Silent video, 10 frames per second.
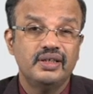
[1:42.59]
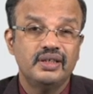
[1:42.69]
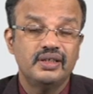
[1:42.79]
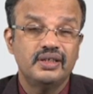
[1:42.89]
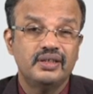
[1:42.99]

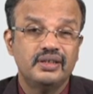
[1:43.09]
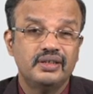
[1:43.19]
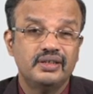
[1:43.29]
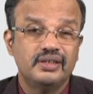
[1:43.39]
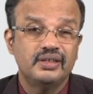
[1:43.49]

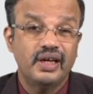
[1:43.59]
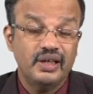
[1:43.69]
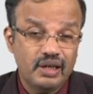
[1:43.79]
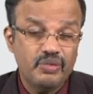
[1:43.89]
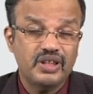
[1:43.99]

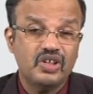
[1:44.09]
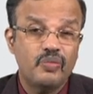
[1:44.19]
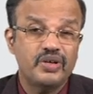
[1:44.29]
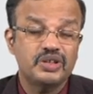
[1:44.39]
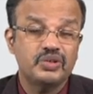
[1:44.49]
rectum is the
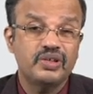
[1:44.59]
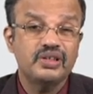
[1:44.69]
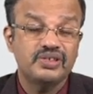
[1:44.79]
commonest one,